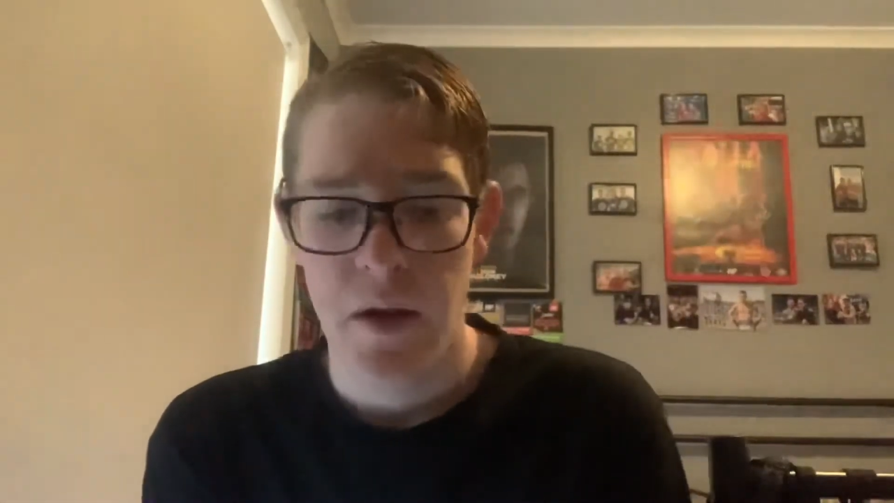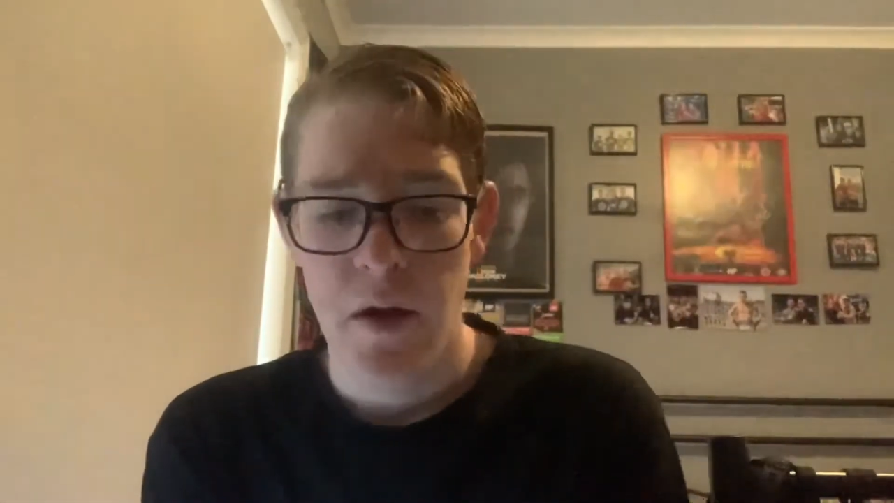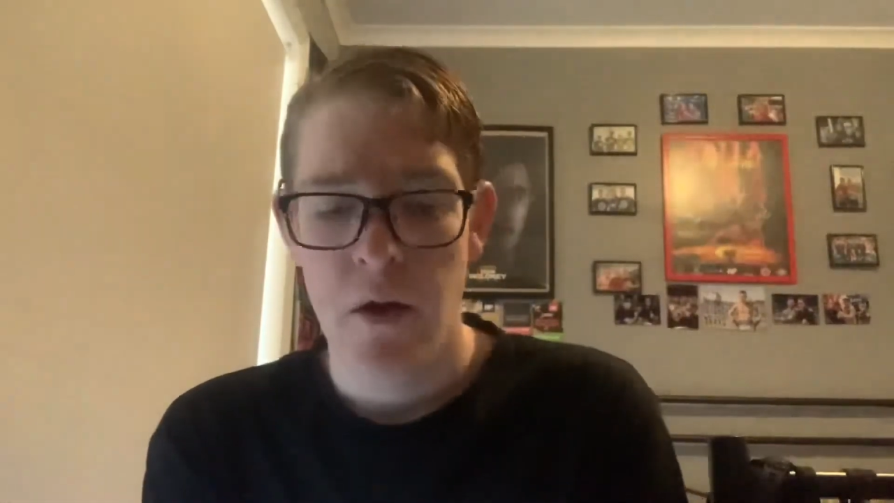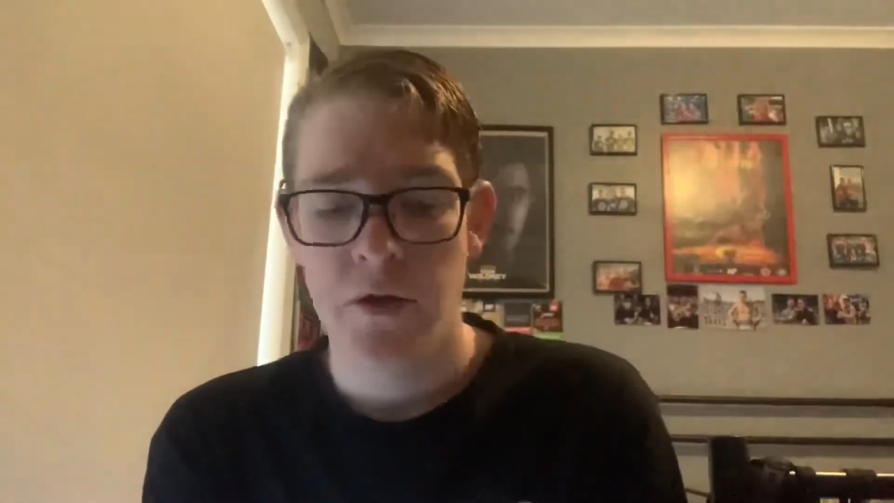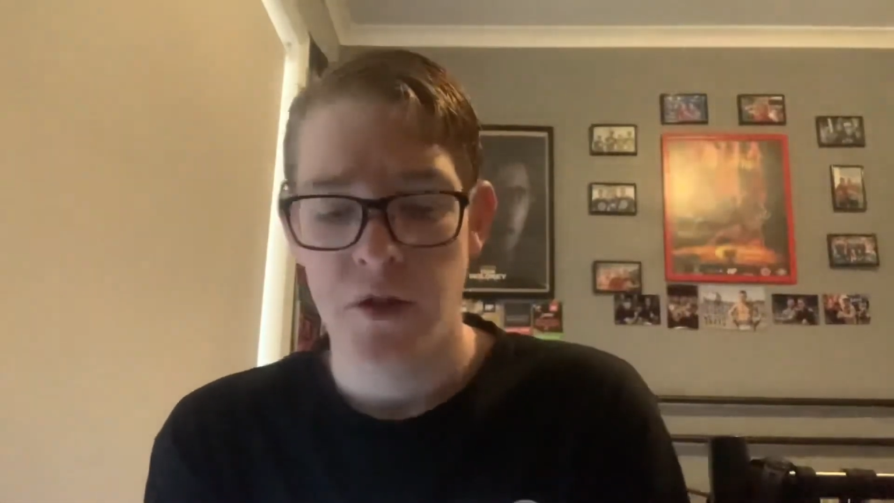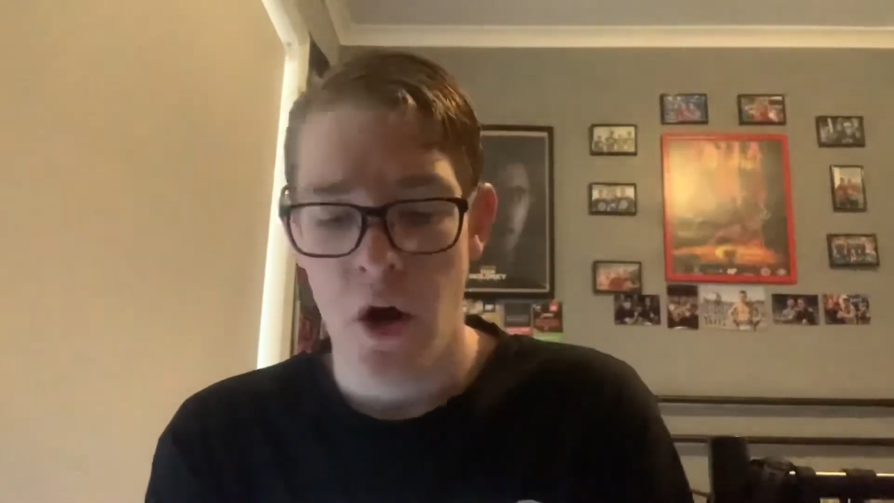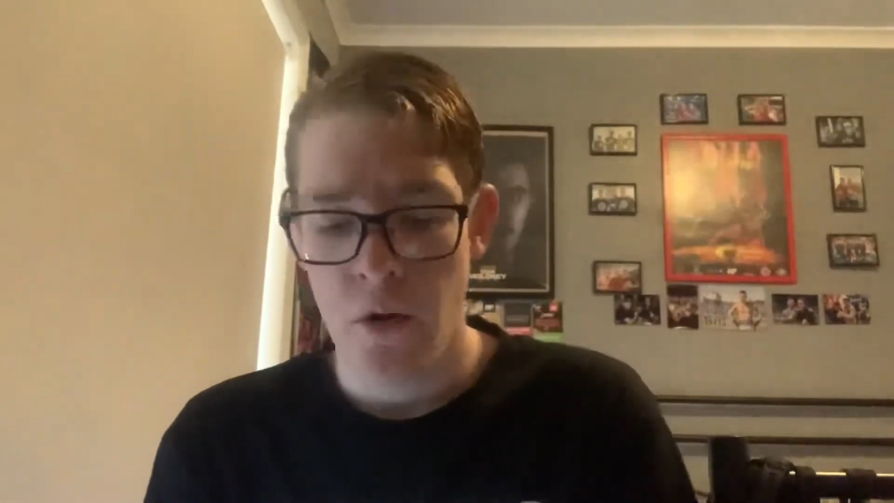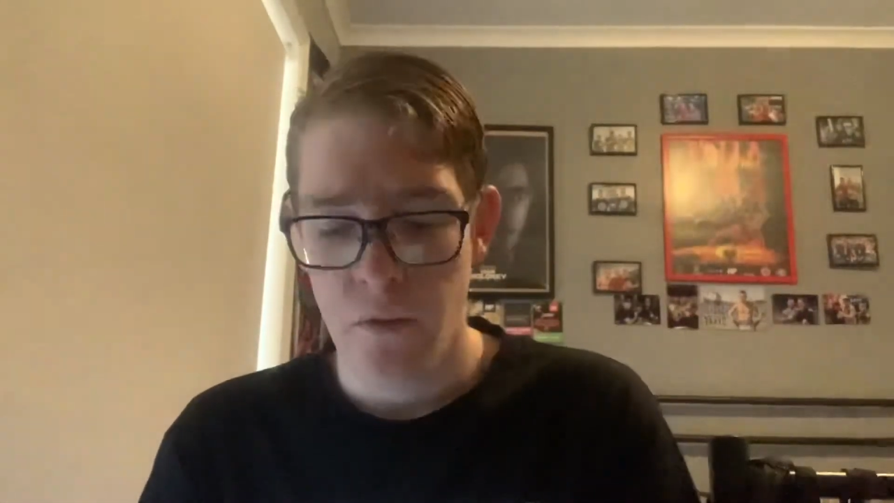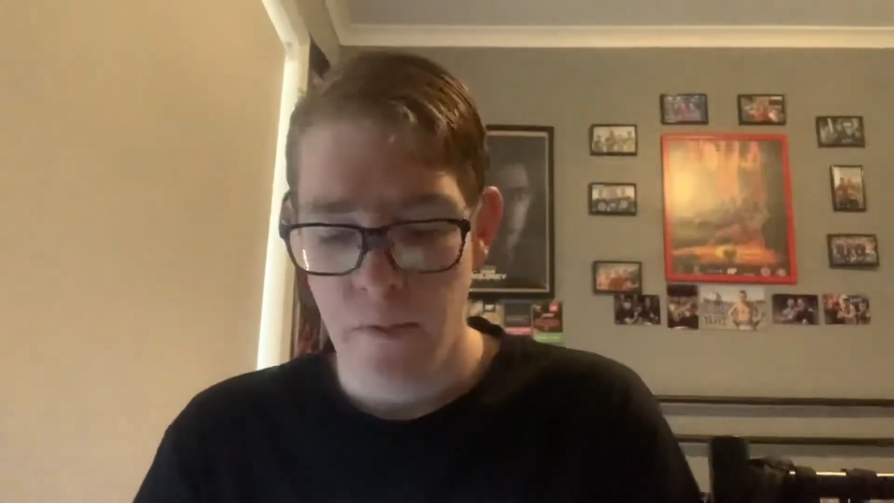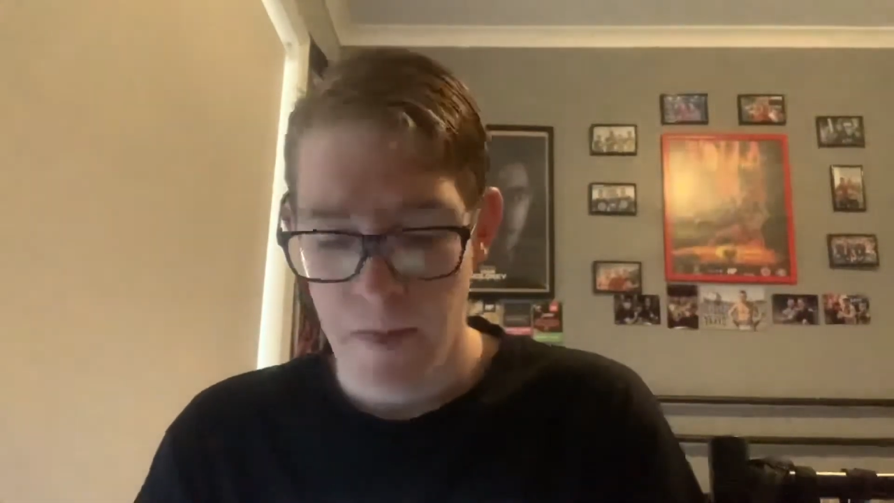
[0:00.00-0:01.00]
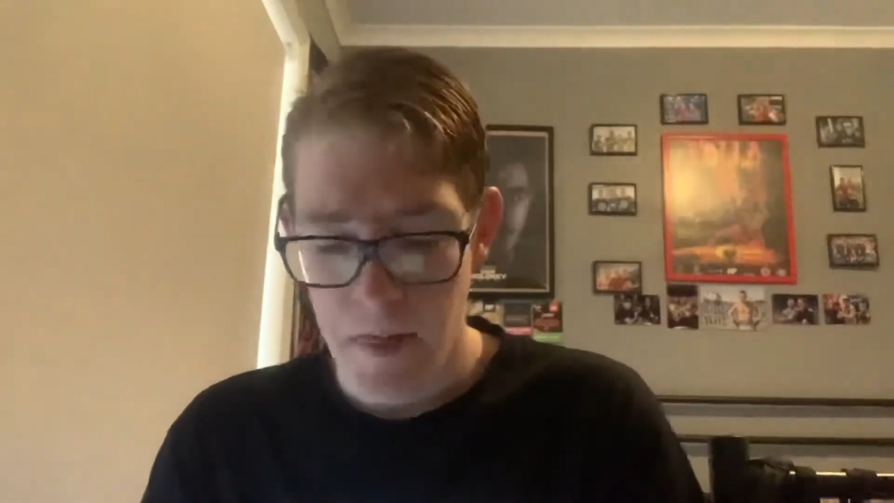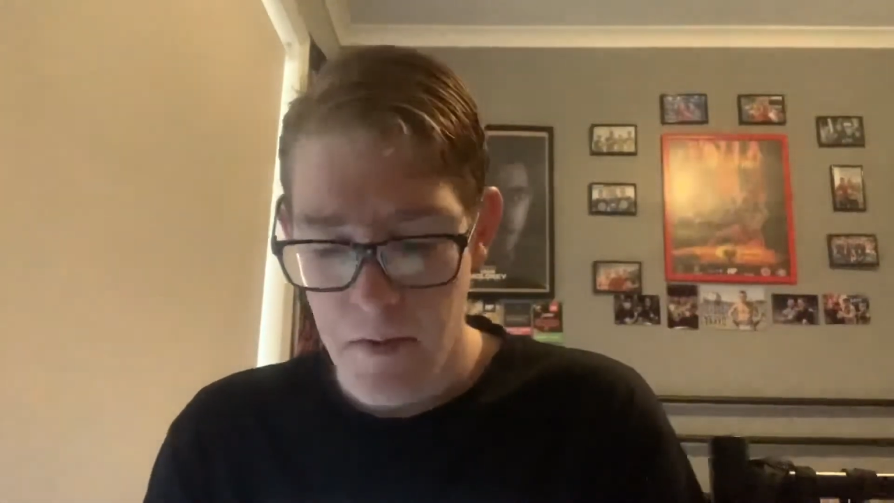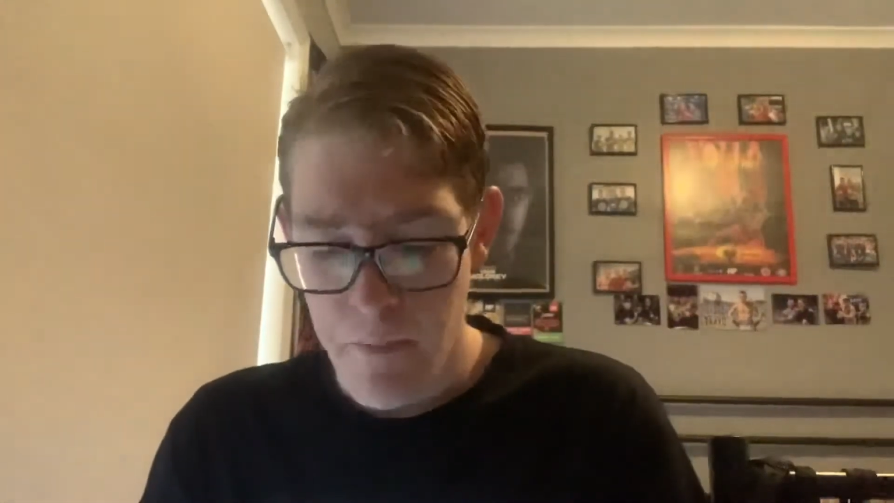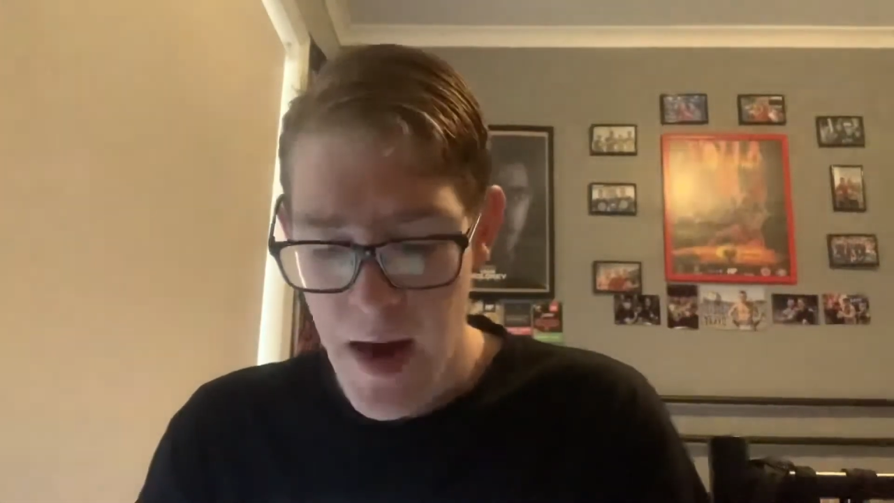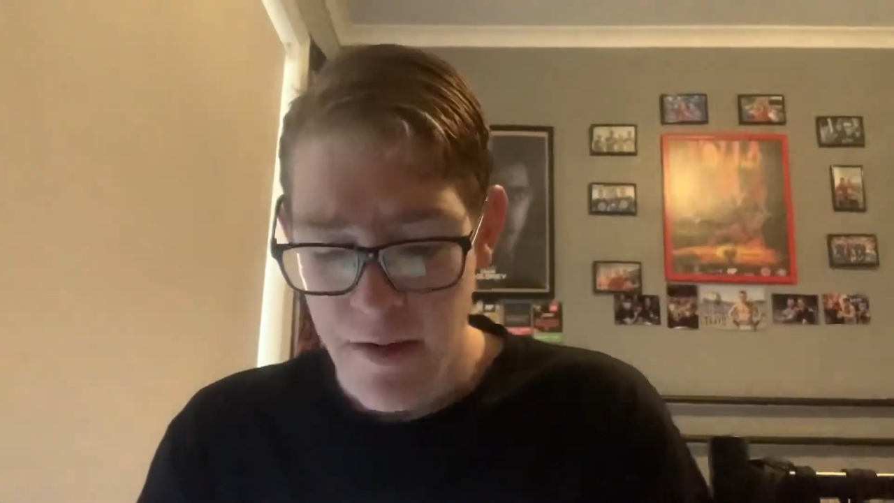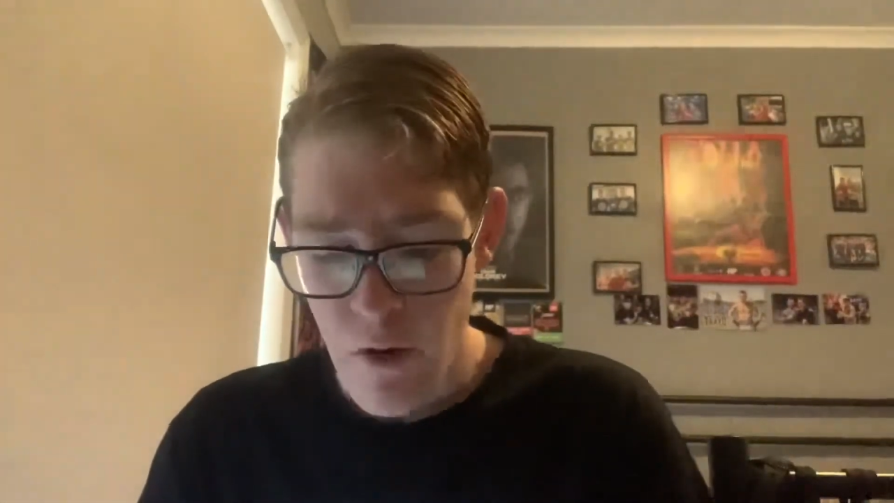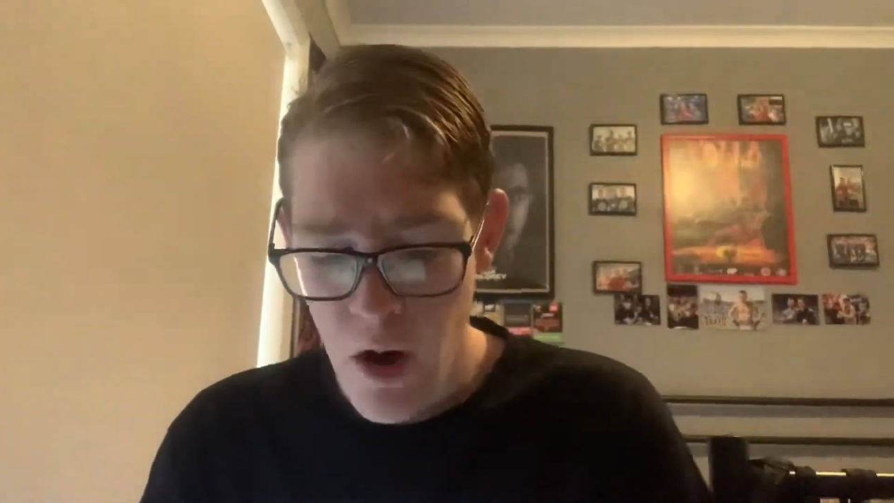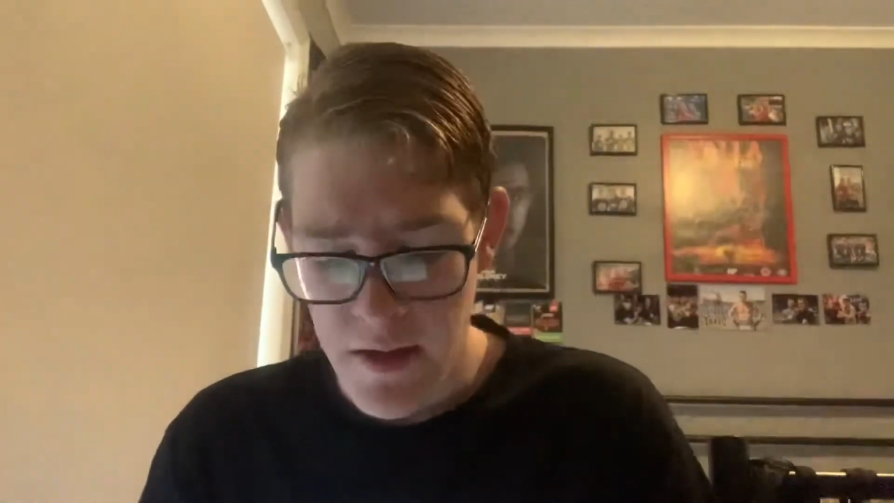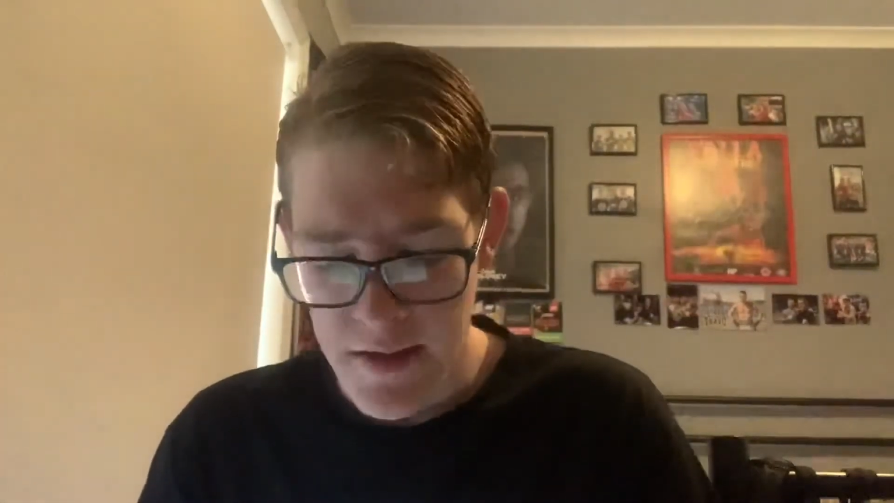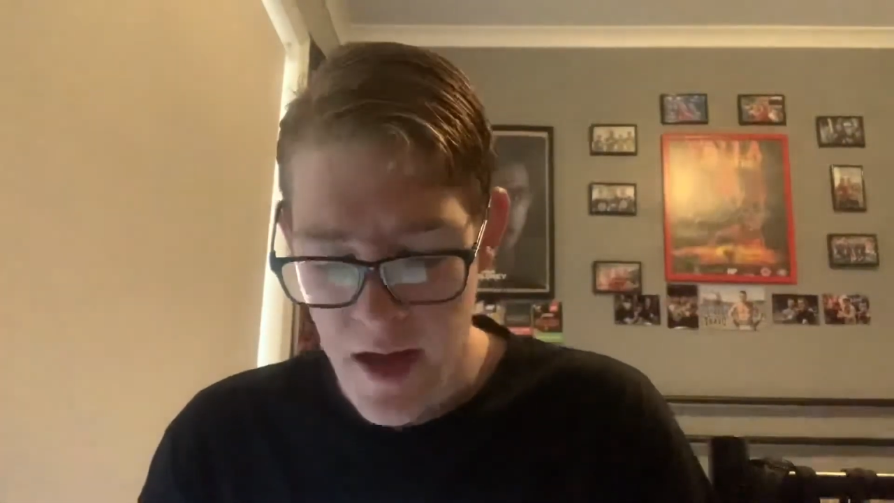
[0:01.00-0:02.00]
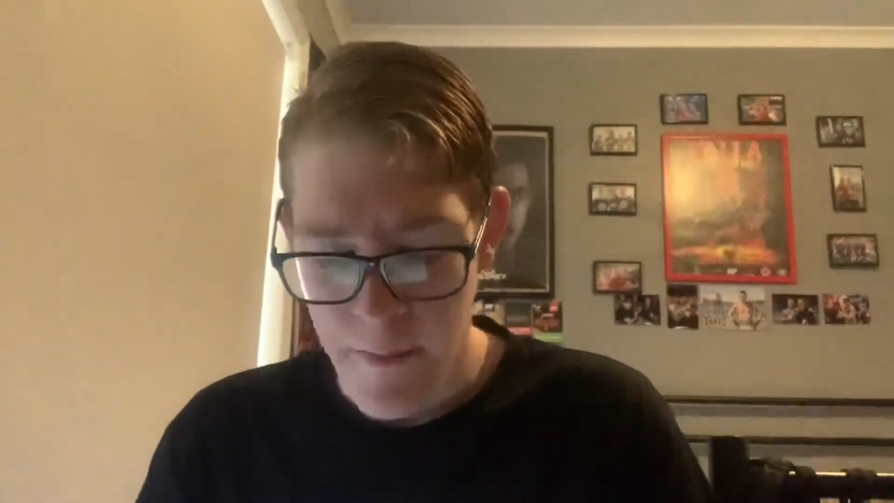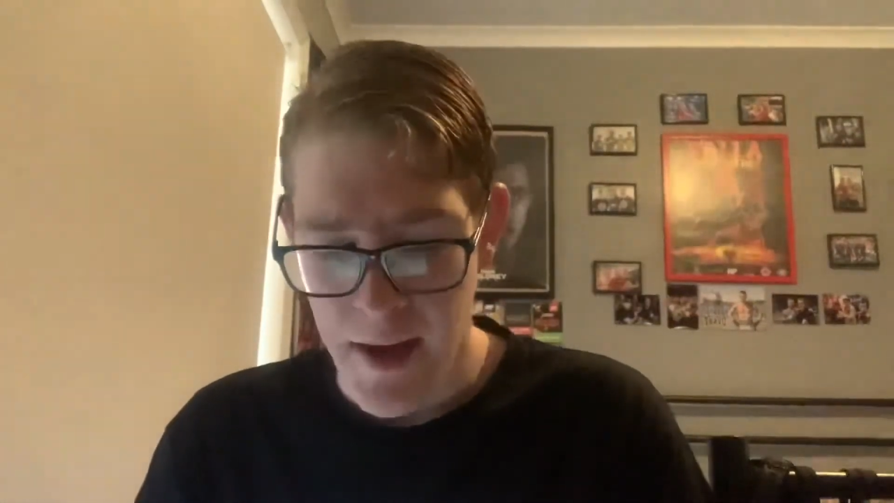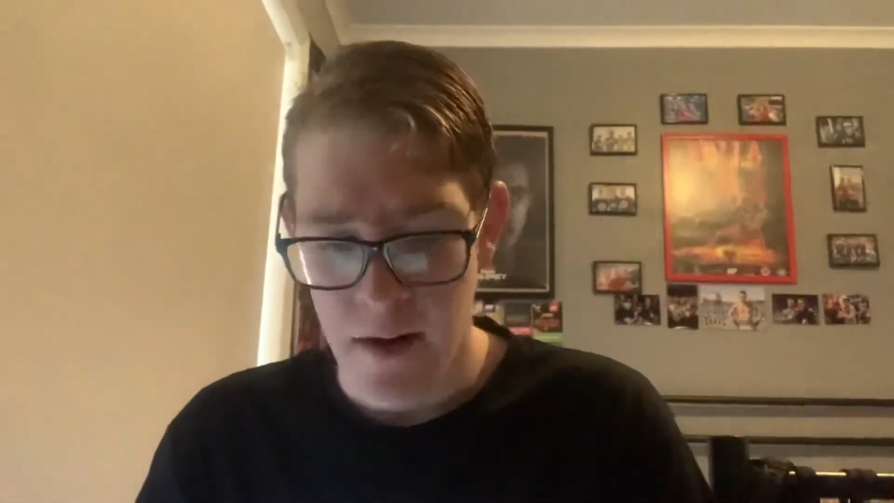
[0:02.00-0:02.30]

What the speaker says: So, Paddy Ryder's come in,